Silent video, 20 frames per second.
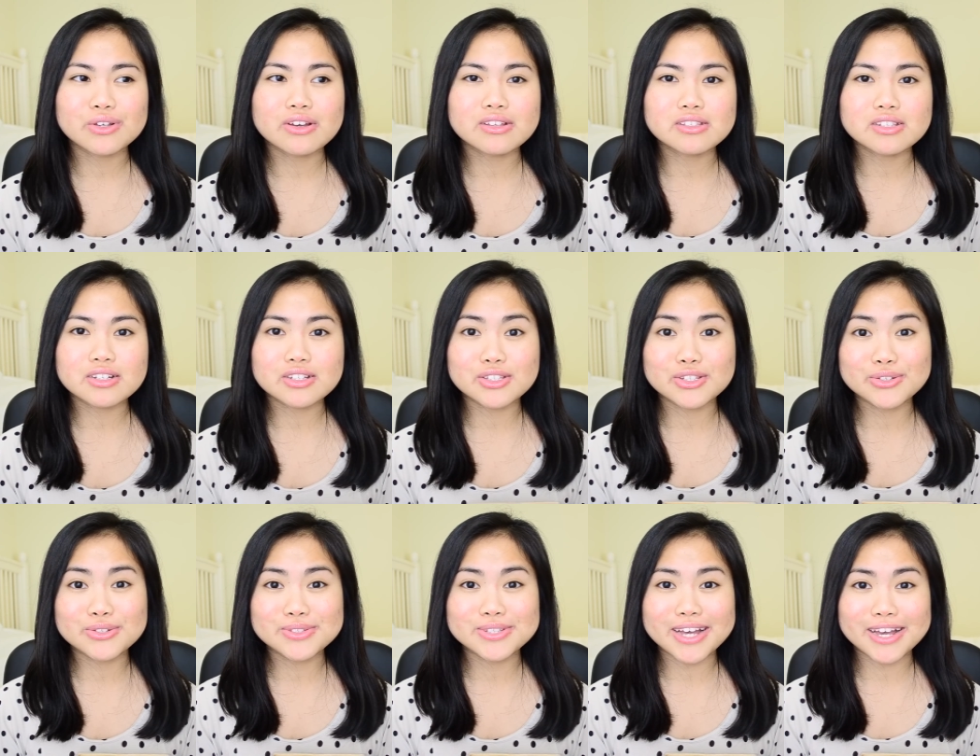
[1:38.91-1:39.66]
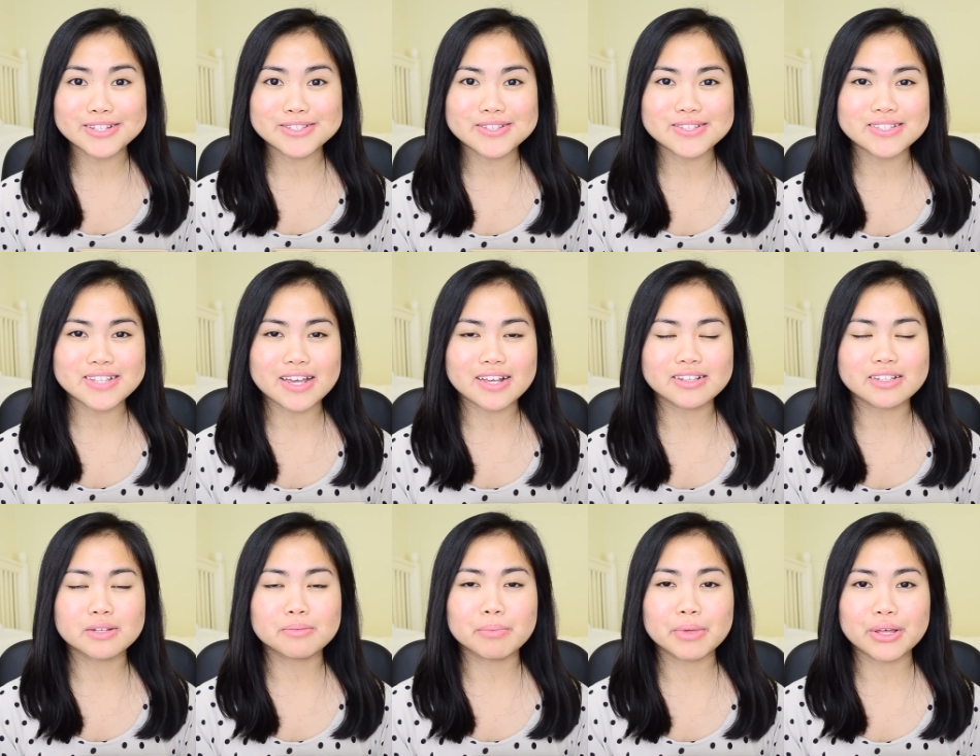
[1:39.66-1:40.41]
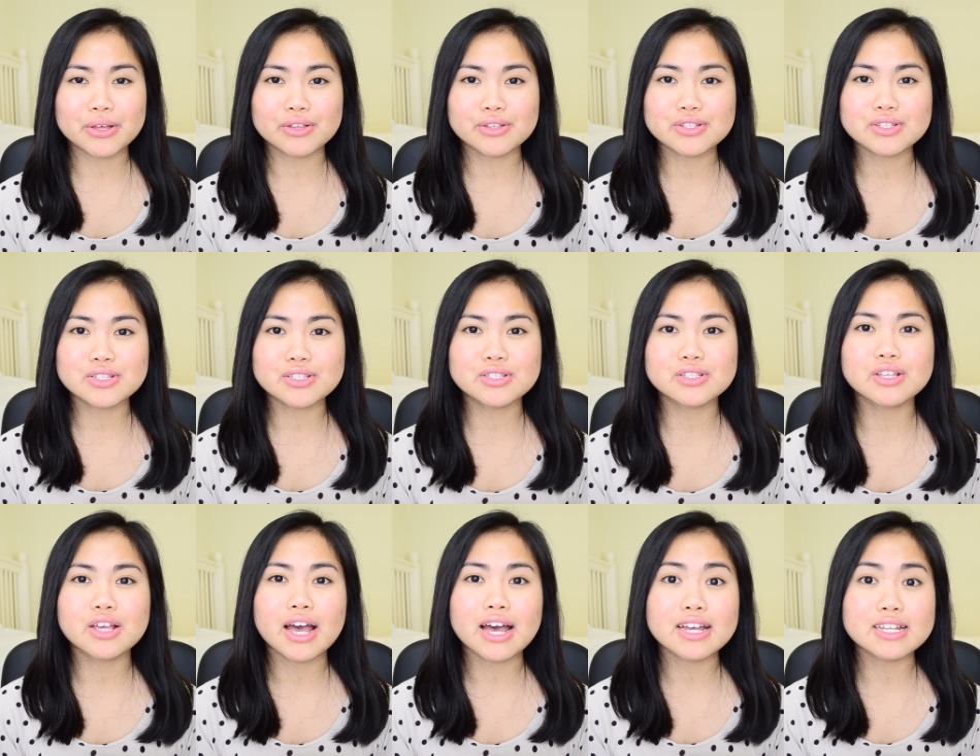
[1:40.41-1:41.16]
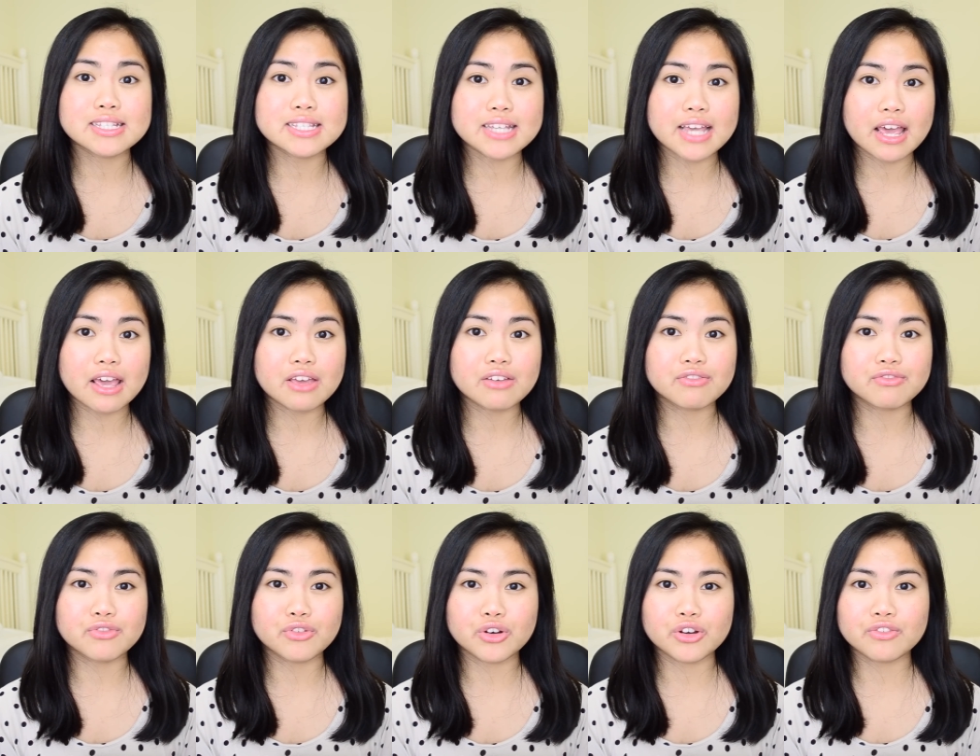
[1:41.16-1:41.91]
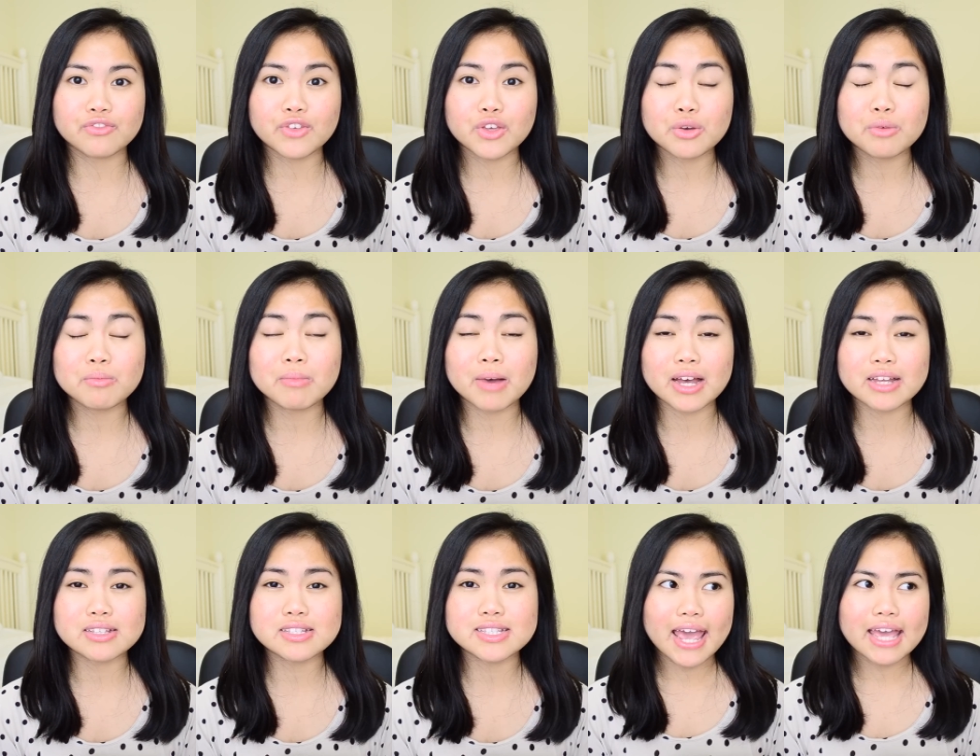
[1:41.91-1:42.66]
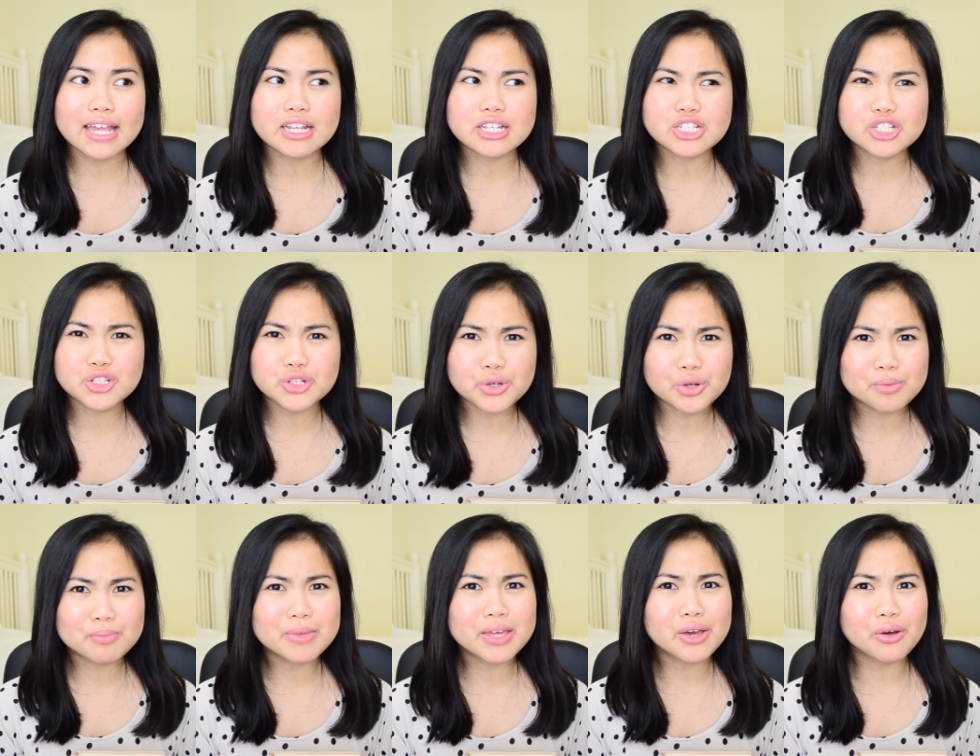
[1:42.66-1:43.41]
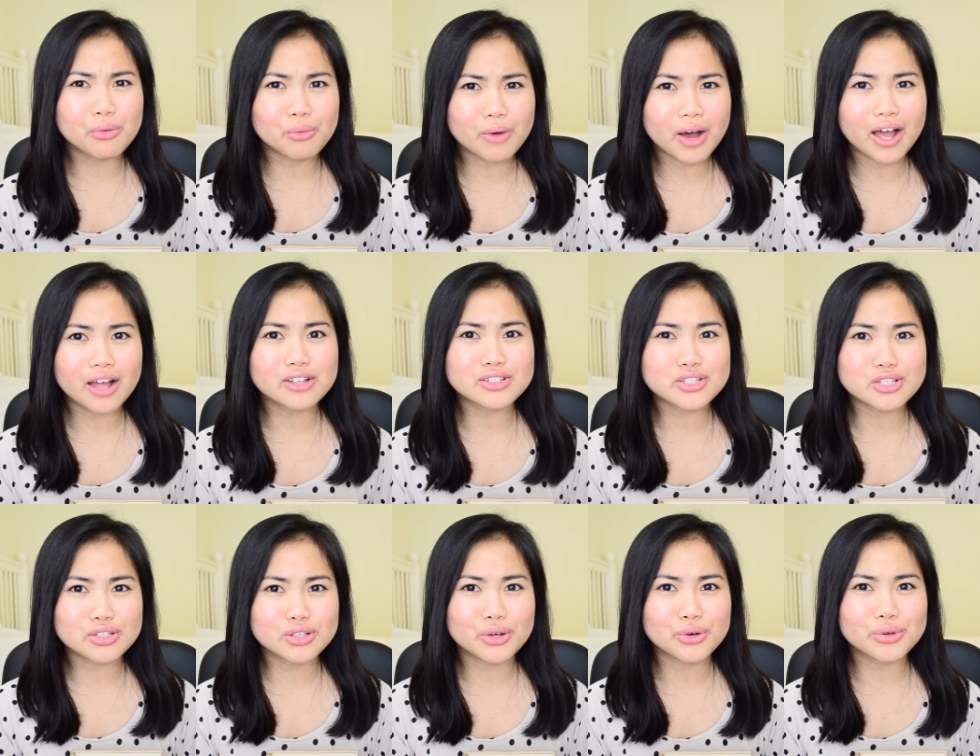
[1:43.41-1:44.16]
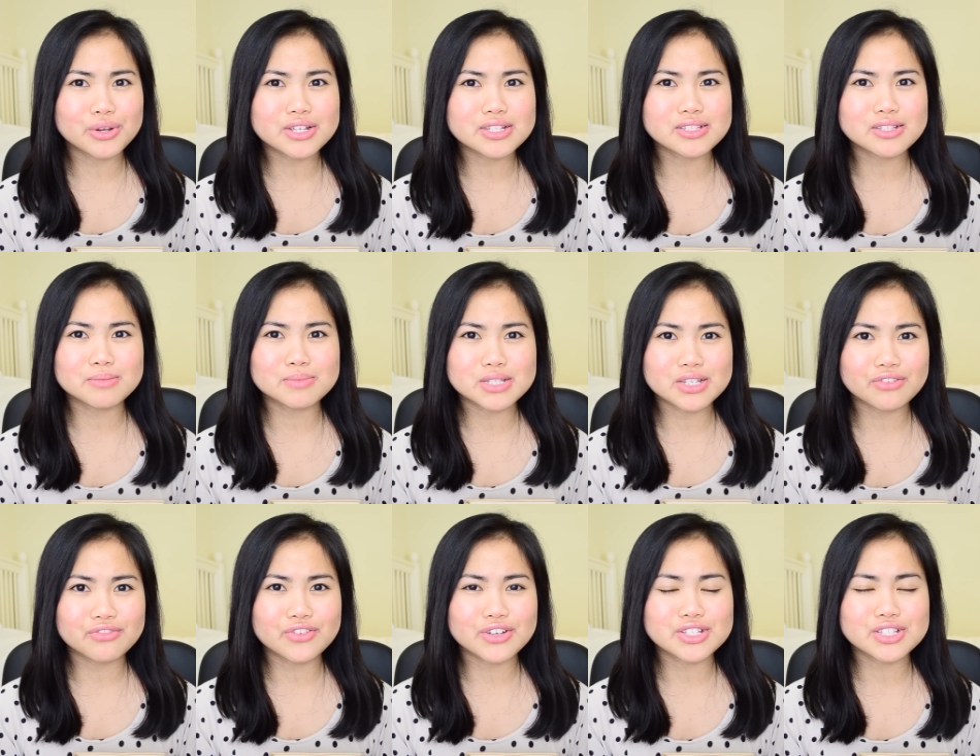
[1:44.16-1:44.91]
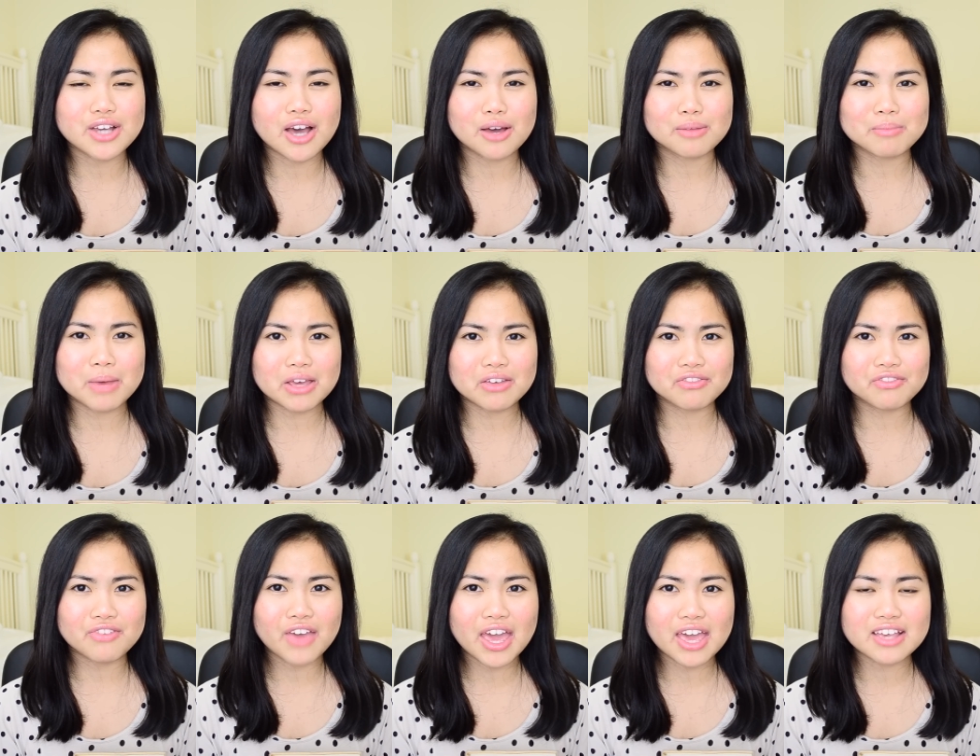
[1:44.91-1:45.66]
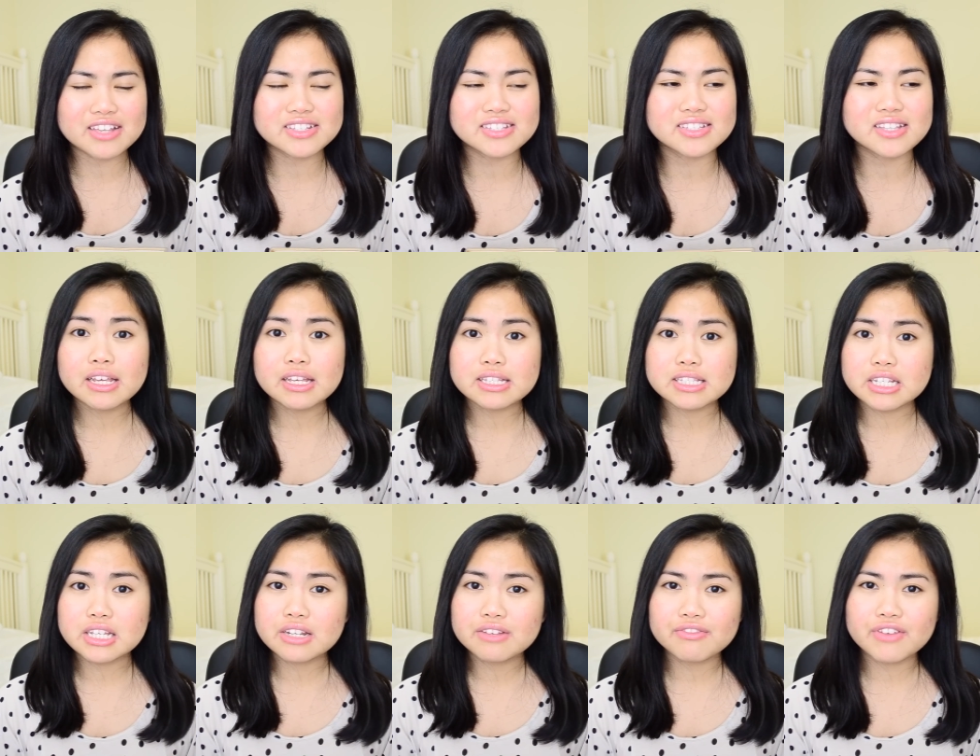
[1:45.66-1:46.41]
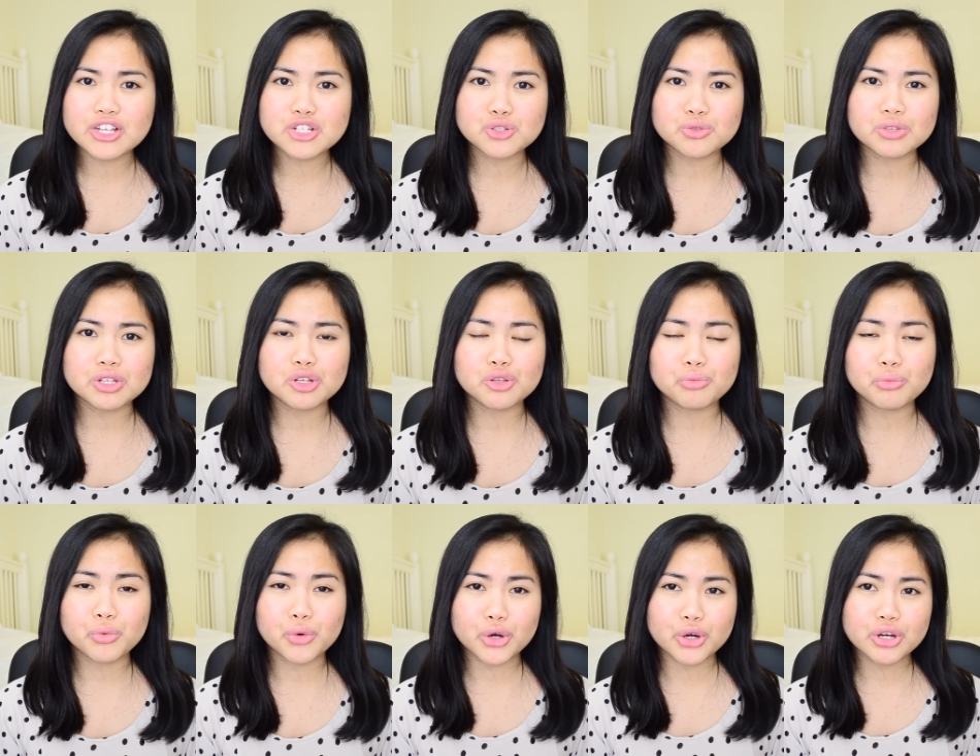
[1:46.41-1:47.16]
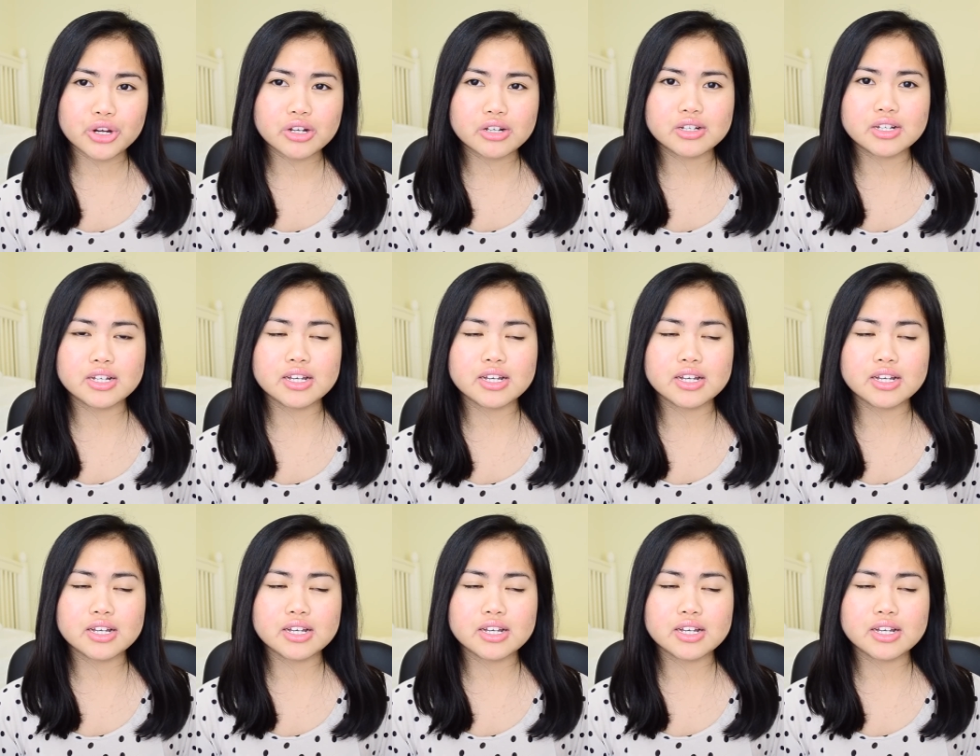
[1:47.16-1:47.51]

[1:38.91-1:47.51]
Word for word: So I took two doxycycline pills a day for a few months and it took me a while to notice some difference on my face. It did eventually work